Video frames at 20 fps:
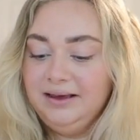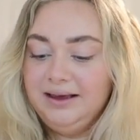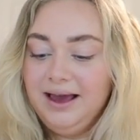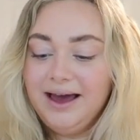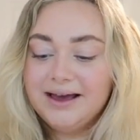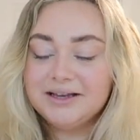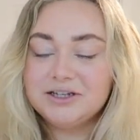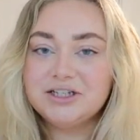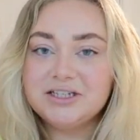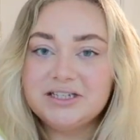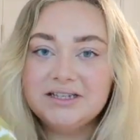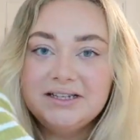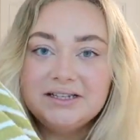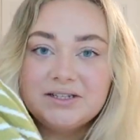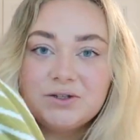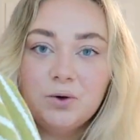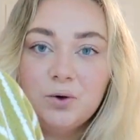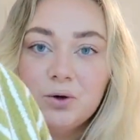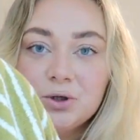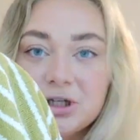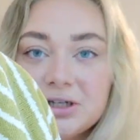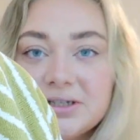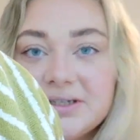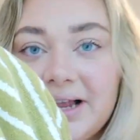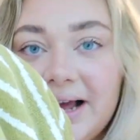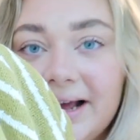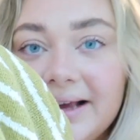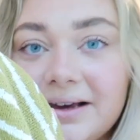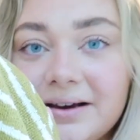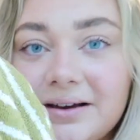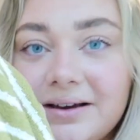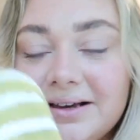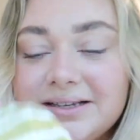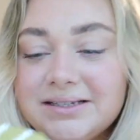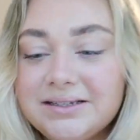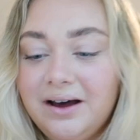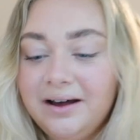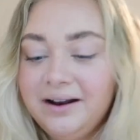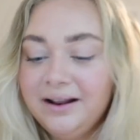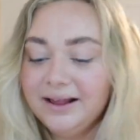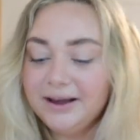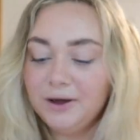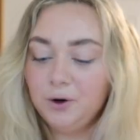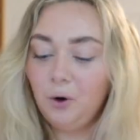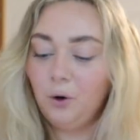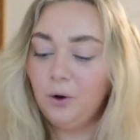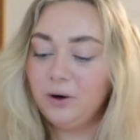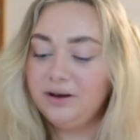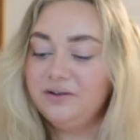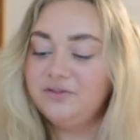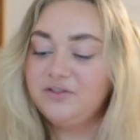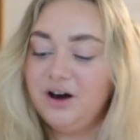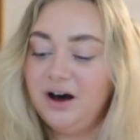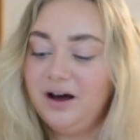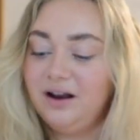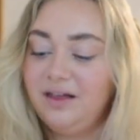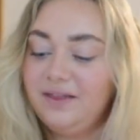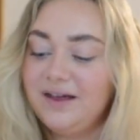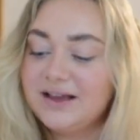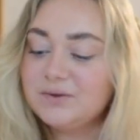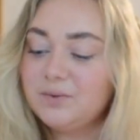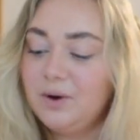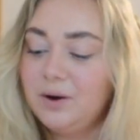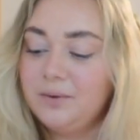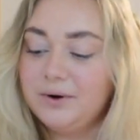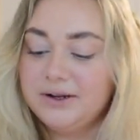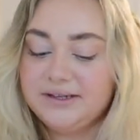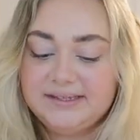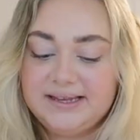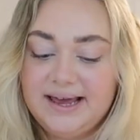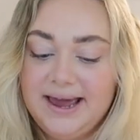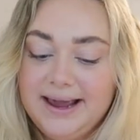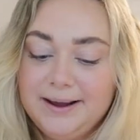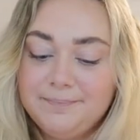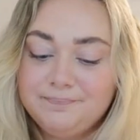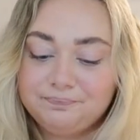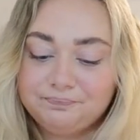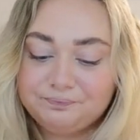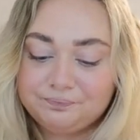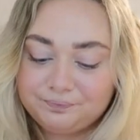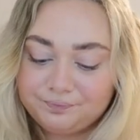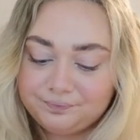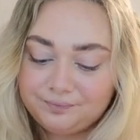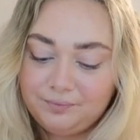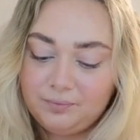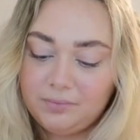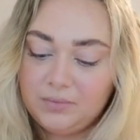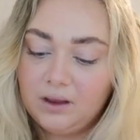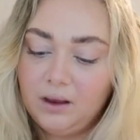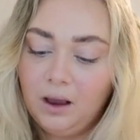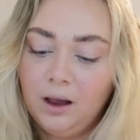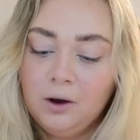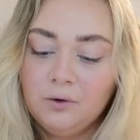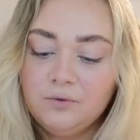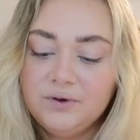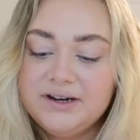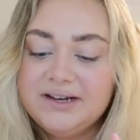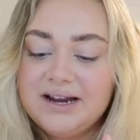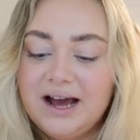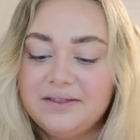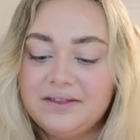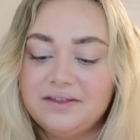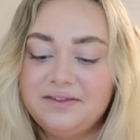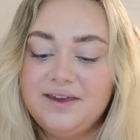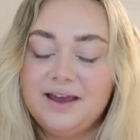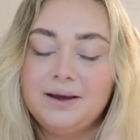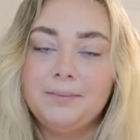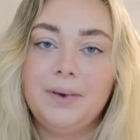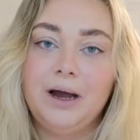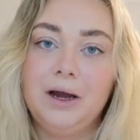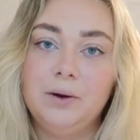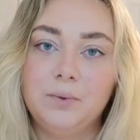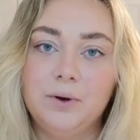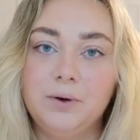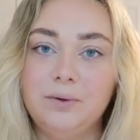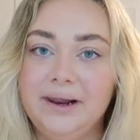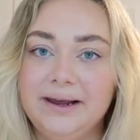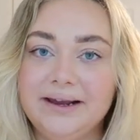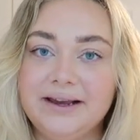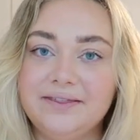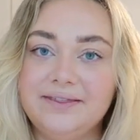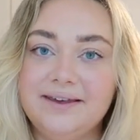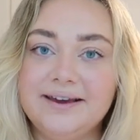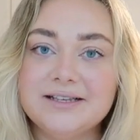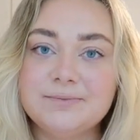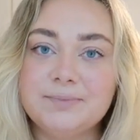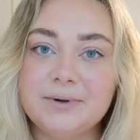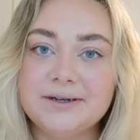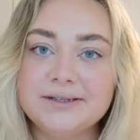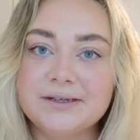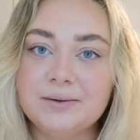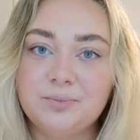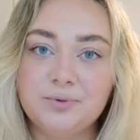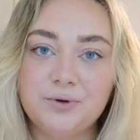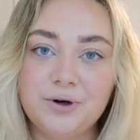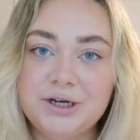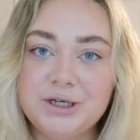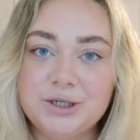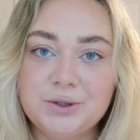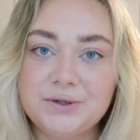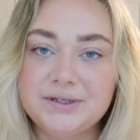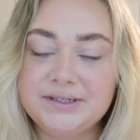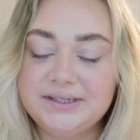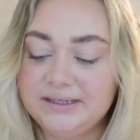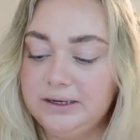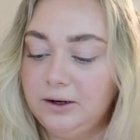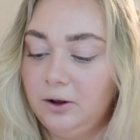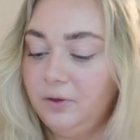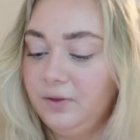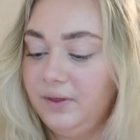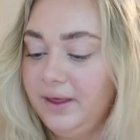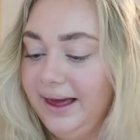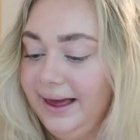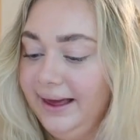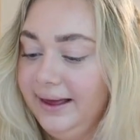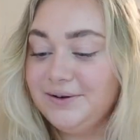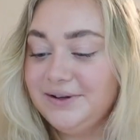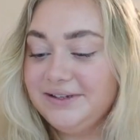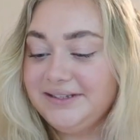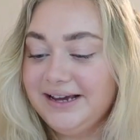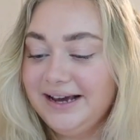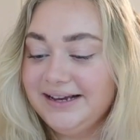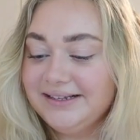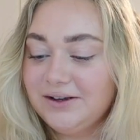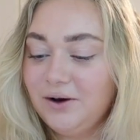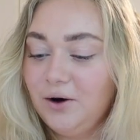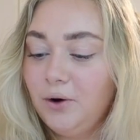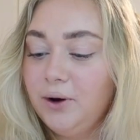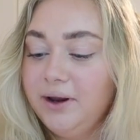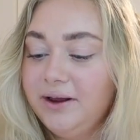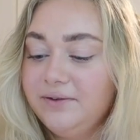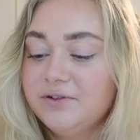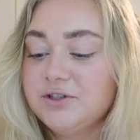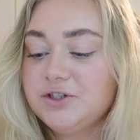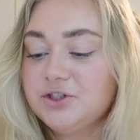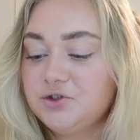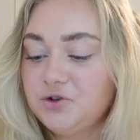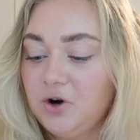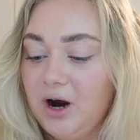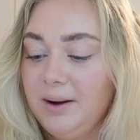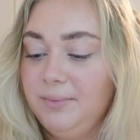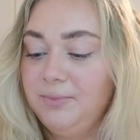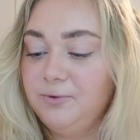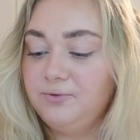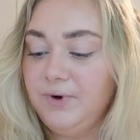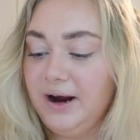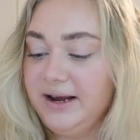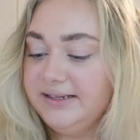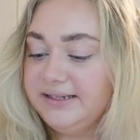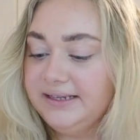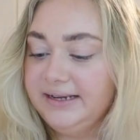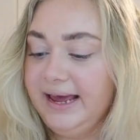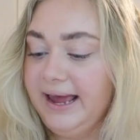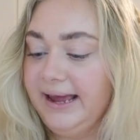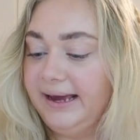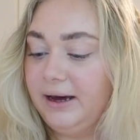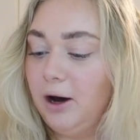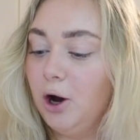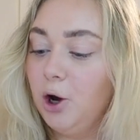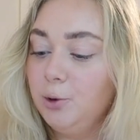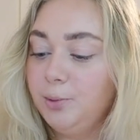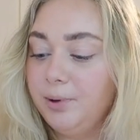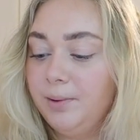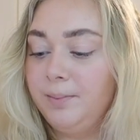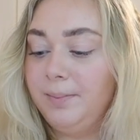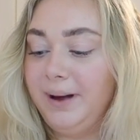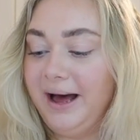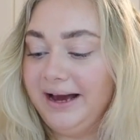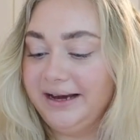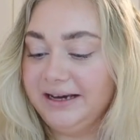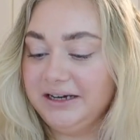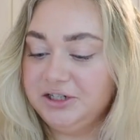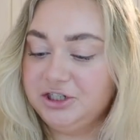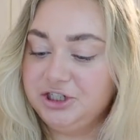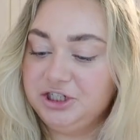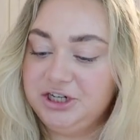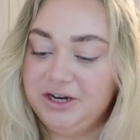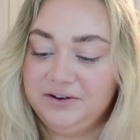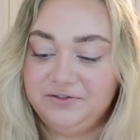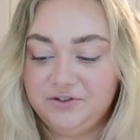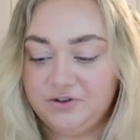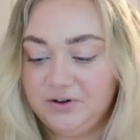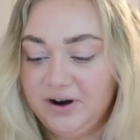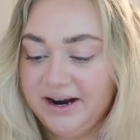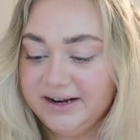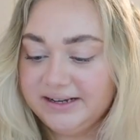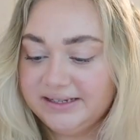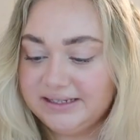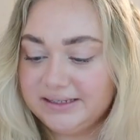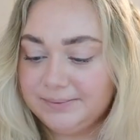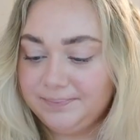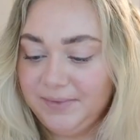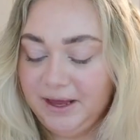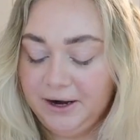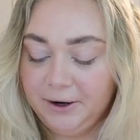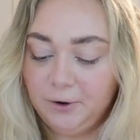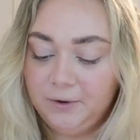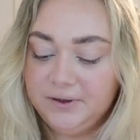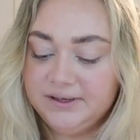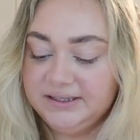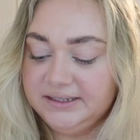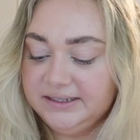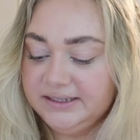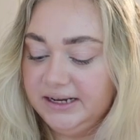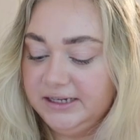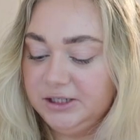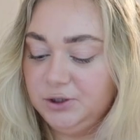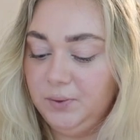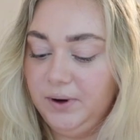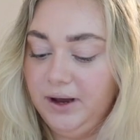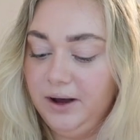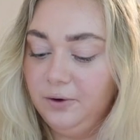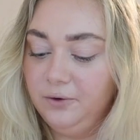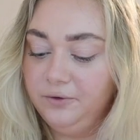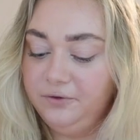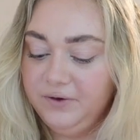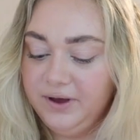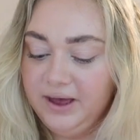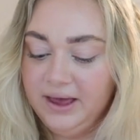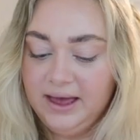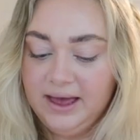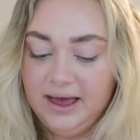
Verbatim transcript: yeah, it's just in this gorgeous, like, it's kind of like an olive colour. That's what I want to say. I'll read out the thing, but I will link this because I'm pretty sure it's still on there. So it says olive stripe, racer neck, open back, shift dress. And I got this in a size twelve.